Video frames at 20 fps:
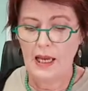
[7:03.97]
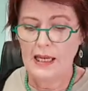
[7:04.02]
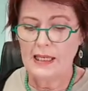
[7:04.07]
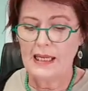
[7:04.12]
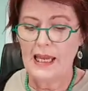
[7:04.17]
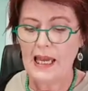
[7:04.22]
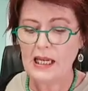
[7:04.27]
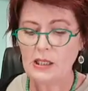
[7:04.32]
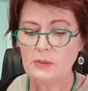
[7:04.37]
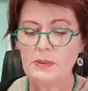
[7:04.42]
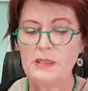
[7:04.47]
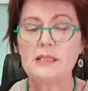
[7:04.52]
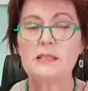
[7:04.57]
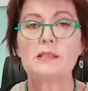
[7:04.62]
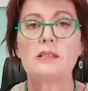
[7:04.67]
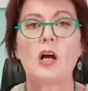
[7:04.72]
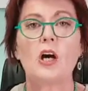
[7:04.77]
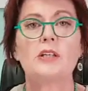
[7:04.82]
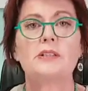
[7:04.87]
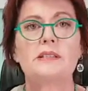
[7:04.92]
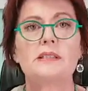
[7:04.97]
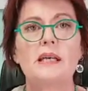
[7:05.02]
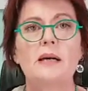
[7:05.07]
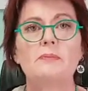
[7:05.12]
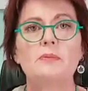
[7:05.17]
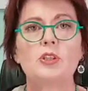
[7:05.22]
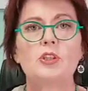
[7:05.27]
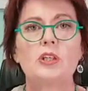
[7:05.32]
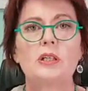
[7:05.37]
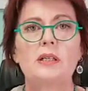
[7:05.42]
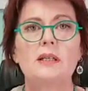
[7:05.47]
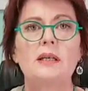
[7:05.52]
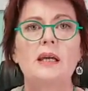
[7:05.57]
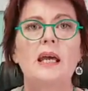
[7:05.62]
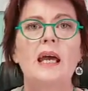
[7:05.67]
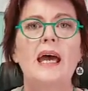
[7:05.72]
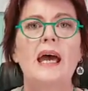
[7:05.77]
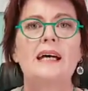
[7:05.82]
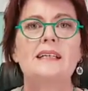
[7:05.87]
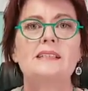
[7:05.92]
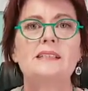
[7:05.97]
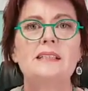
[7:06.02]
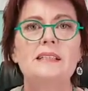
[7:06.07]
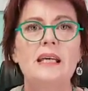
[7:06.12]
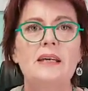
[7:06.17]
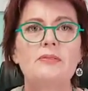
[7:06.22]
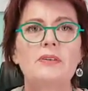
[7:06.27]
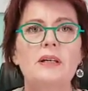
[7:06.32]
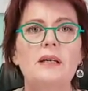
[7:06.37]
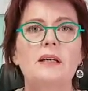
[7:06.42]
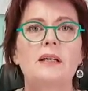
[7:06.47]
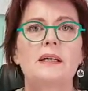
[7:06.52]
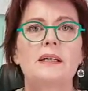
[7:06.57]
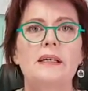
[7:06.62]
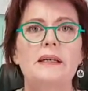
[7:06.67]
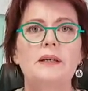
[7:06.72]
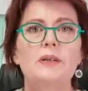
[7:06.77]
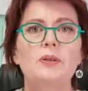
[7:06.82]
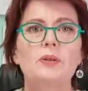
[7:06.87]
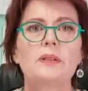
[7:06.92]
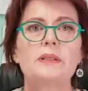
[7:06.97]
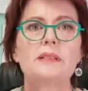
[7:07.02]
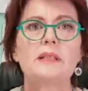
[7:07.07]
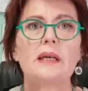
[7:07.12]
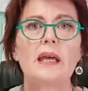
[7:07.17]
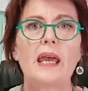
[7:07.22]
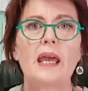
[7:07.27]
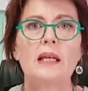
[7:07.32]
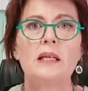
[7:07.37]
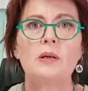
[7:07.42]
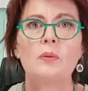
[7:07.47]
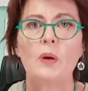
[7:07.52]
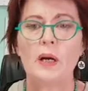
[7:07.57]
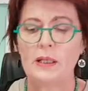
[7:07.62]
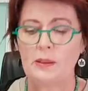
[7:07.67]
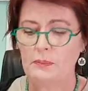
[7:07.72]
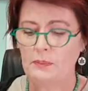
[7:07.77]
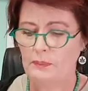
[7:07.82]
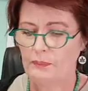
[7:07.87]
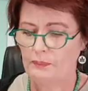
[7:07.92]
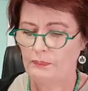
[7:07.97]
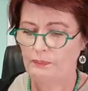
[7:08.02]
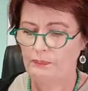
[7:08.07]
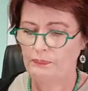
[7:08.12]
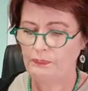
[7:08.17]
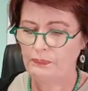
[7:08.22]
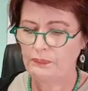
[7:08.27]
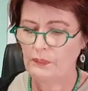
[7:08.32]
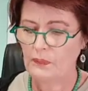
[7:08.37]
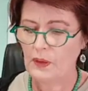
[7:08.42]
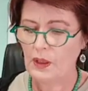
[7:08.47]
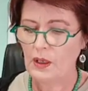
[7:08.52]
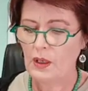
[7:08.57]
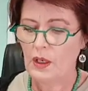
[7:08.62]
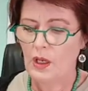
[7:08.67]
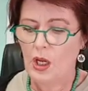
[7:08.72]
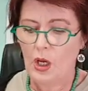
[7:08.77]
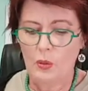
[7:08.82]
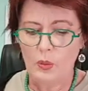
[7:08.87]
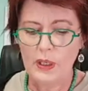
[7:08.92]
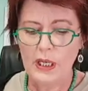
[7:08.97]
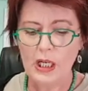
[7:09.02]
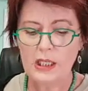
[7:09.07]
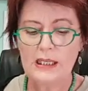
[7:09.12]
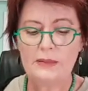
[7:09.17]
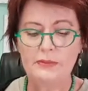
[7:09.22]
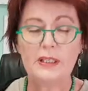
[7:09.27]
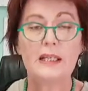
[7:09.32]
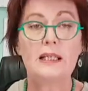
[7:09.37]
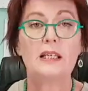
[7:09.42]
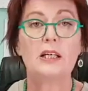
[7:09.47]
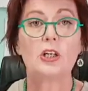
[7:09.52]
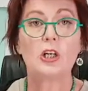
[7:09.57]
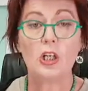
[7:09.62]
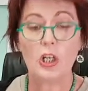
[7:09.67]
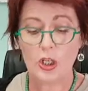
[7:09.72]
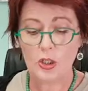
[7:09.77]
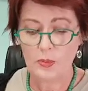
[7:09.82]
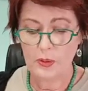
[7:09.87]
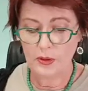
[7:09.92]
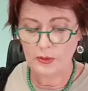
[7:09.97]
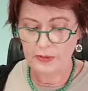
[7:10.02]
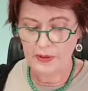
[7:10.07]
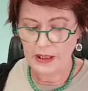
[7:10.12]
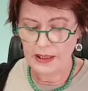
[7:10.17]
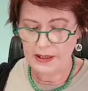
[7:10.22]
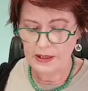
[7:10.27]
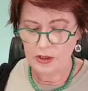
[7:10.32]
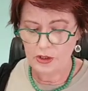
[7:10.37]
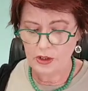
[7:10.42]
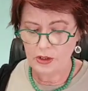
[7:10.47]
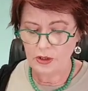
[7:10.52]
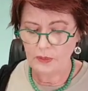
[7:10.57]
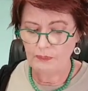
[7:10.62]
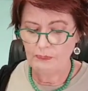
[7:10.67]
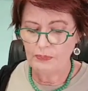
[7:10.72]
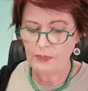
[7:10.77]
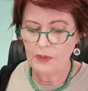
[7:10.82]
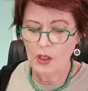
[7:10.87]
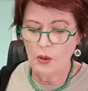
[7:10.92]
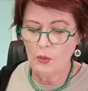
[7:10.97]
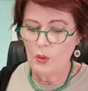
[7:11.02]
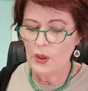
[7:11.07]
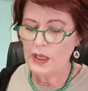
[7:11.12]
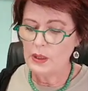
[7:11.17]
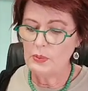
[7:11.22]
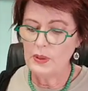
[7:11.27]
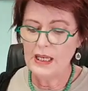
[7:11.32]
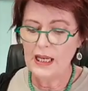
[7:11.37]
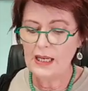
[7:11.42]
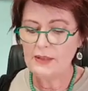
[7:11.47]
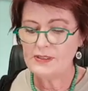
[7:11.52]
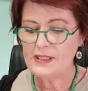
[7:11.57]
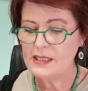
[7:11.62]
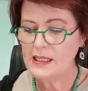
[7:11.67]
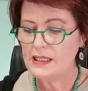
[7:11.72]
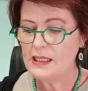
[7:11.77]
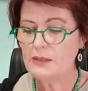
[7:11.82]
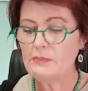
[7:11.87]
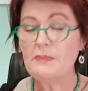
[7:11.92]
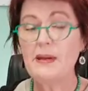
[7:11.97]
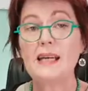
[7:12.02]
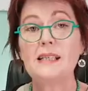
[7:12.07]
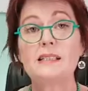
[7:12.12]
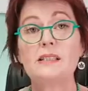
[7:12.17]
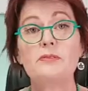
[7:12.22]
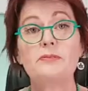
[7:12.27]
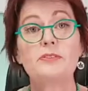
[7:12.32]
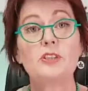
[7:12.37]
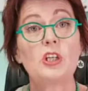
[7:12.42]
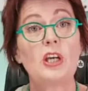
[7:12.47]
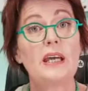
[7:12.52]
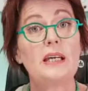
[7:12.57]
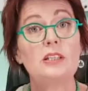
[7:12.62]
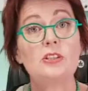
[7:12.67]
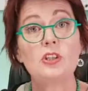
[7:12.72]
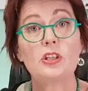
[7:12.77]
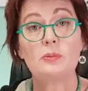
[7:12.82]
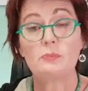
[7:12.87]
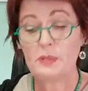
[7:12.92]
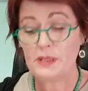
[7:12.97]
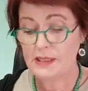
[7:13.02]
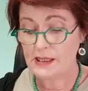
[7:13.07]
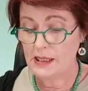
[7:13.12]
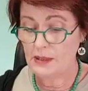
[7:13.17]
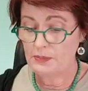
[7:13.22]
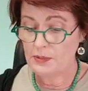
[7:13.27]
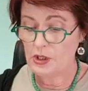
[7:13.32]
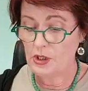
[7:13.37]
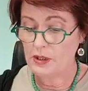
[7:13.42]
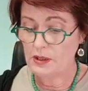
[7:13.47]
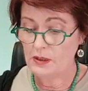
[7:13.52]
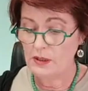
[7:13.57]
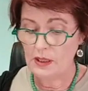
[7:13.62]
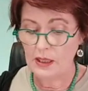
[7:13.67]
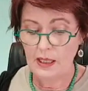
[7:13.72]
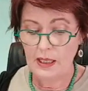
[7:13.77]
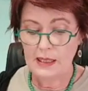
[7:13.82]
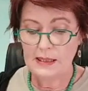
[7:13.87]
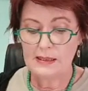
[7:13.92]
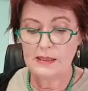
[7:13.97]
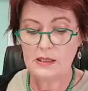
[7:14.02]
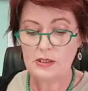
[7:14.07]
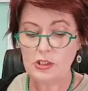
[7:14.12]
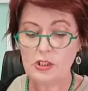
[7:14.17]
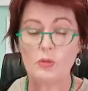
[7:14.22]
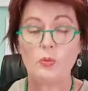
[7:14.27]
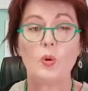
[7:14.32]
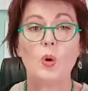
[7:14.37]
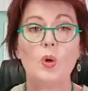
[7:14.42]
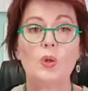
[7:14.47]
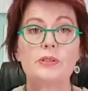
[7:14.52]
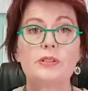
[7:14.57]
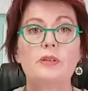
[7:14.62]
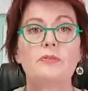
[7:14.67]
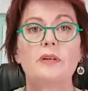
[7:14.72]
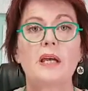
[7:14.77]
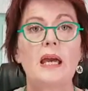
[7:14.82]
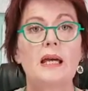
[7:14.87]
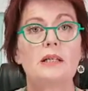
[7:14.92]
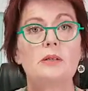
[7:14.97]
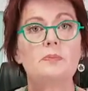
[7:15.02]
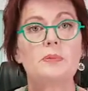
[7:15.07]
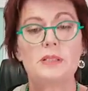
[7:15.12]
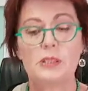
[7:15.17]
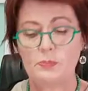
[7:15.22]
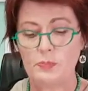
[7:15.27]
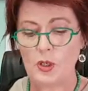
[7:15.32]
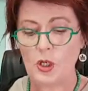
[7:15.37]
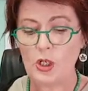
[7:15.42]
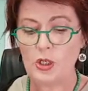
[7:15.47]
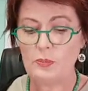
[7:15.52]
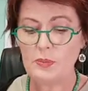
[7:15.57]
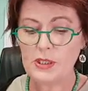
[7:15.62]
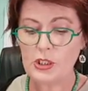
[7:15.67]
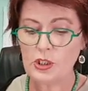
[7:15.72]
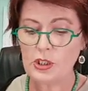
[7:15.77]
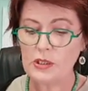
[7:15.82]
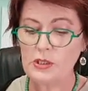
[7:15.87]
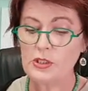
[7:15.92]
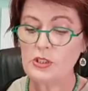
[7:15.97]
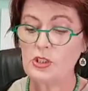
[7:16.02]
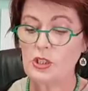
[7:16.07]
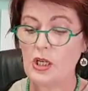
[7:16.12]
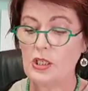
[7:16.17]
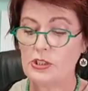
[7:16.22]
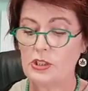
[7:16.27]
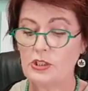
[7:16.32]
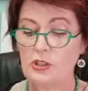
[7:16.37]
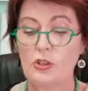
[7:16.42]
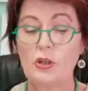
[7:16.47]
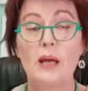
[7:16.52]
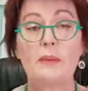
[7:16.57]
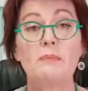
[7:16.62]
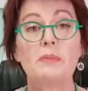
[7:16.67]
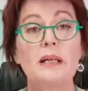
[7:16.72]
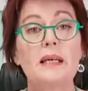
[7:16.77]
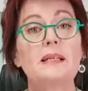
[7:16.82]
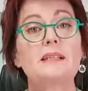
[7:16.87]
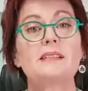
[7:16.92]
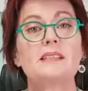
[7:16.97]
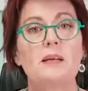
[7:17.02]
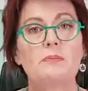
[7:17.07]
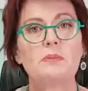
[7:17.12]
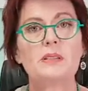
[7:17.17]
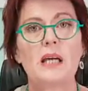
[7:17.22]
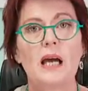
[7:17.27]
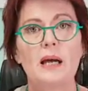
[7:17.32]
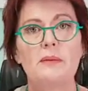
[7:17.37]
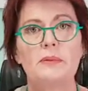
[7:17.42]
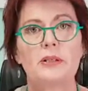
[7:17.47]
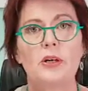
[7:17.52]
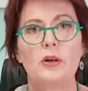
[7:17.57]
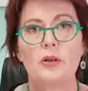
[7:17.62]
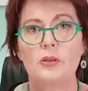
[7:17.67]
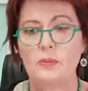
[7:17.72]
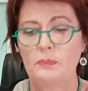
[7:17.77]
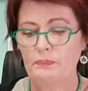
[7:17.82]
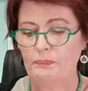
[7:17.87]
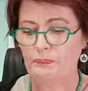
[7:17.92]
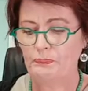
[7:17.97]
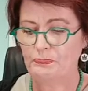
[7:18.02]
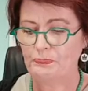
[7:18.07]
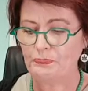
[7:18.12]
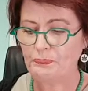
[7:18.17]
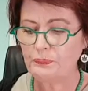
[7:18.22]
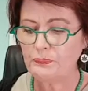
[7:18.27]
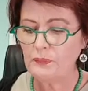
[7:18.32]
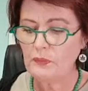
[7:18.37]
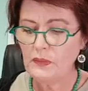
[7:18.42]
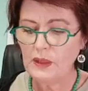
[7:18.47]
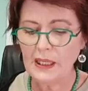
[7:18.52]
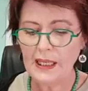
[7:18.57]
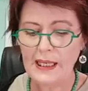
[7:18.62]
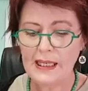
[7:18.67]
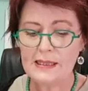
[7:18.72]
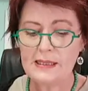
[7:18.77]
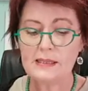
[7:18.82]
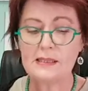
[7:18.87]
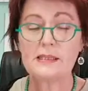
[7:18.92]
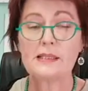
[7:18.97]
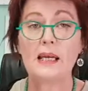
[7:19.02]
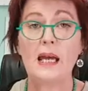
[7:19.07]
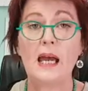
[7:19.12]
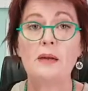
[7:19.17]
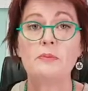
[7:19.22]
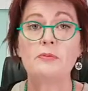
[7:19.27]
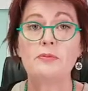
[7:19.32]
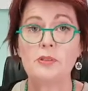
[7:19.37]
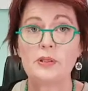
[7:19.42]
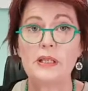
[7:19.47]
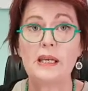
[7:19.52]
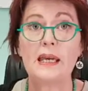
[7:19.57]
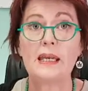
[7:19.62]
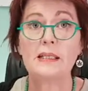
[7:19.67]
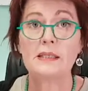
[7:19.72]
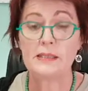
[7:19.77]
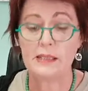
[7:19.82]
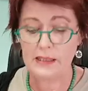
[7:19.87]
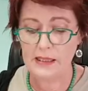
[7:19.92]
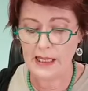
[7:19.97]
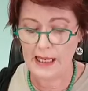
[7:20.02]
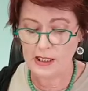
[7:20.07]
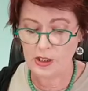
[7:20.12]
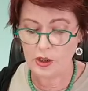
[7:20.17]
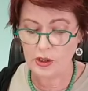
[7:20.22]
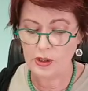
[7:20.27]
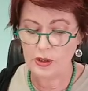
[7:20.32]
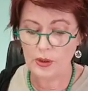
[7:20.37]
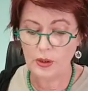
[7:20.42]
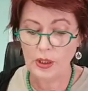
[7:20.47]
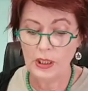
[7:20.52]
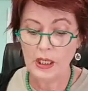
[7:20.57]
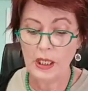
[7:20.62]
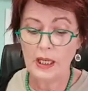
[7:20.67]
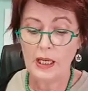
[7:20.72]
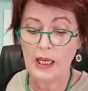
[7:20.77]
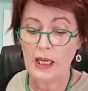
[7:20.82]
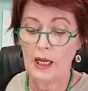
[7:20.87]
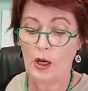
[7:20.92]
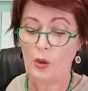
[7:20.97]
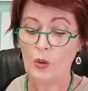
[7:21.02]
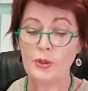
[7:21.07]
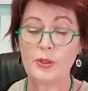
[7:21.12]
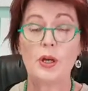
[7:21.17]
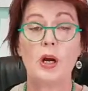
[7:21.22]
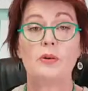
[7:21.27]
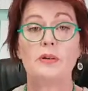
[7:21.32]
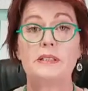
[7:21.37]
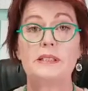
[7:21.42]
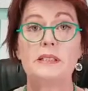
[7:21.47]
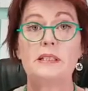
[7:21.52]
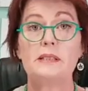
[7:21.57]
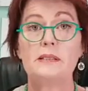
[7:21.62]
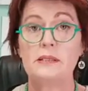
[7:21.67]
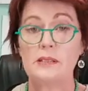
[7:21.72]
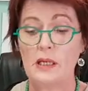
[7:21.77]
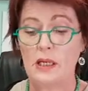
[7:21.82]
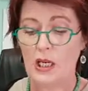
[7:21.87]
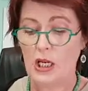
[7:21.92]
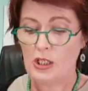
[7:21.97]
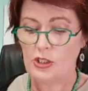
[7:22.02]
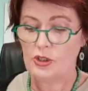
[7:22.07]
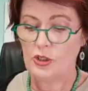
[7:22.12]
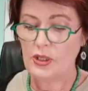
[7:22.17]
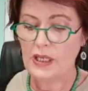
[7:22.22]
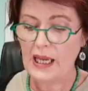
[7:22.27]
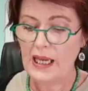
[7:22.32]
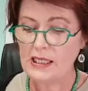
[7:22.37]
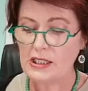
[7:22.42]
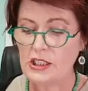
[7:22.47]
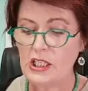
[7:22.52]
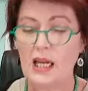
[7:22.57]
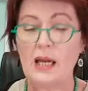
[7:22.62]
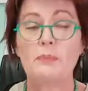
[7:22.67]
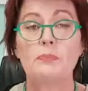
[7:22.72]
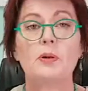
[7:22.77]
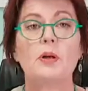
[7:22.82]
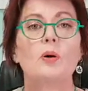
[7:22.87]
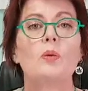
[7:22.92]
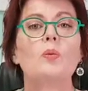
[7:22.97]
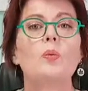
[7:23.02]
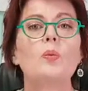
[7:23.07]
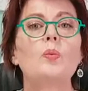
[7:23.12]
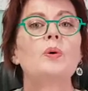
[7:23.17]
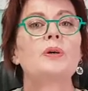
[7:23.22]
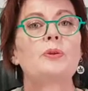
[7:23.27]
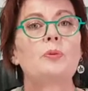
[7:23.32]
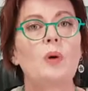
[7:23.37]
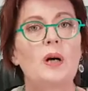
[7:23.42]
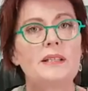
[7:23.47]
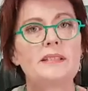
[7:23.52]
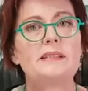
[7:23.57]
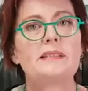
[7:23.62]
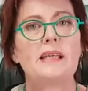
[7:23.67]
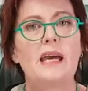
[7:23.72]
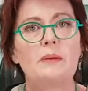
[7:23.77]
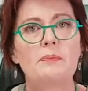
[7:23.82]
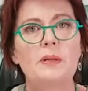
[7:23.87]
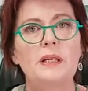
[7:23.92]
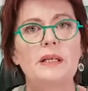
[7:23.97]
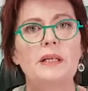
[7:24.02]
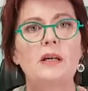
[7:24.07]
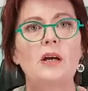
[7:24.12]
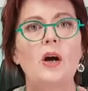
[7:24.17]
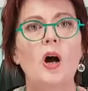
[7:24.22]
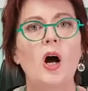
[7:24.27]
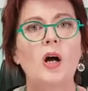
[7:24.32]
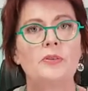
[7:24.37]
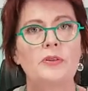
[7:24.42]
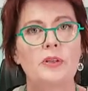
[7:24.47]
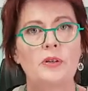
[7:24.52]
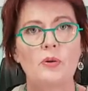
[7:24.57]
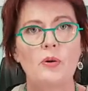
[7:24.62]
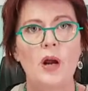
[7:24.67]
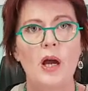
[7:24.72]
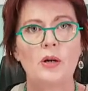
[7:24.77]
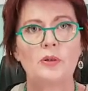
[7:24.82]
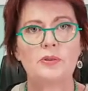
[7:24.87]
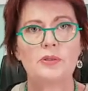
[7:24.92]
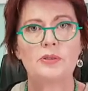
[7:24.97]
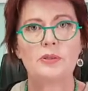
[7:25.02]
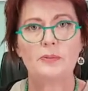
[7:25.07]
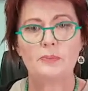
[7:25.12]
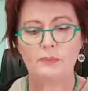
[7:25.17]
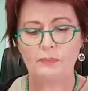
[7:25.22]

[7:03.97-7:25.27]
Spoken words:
Cannabis consumption has never killed anyone. We are living in a global village where we have seen a massive change in perception since the walls of cannabis prohibition started crumbling some time ago. It is time for the international authorities to catch up with what is happening on the ground.